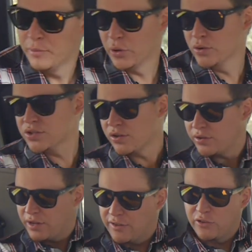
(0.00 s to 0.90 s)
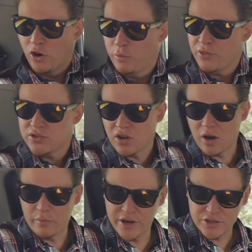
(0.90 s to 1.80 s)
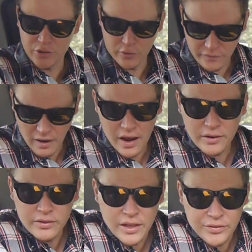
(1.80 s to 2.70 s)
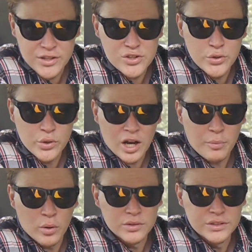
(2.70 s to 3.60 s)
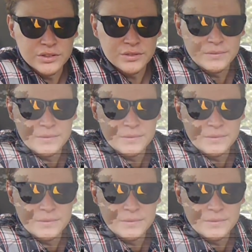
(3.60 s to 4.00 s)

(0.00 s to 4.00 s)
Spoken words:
But also, if you open this armrest, you'll find that there's 2 cup holders.